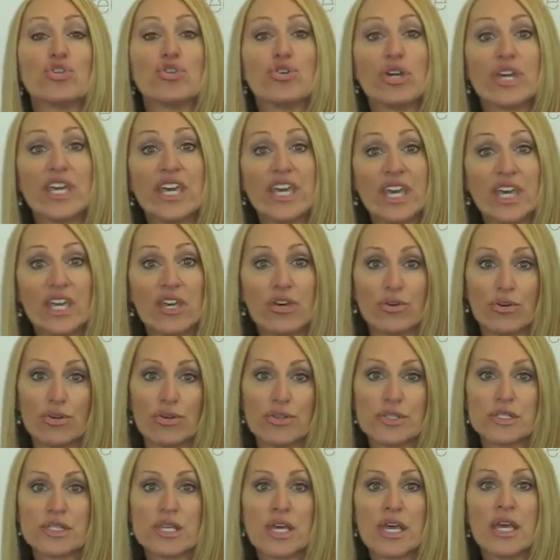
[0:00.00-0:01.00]
your
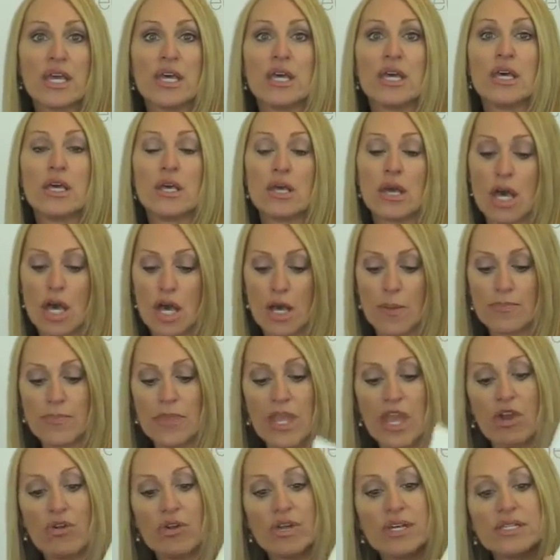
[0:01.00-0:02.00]
heels,
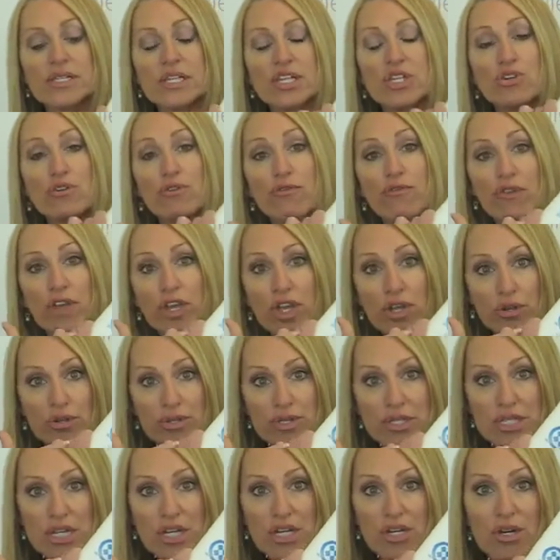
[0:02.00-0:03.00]
areas in your
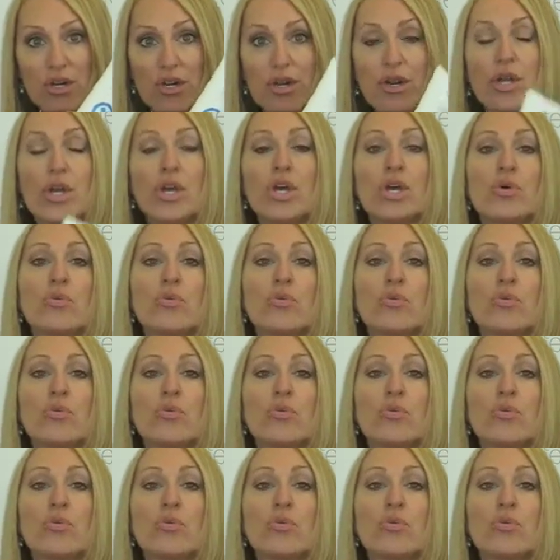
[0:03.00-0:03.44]
fingers here.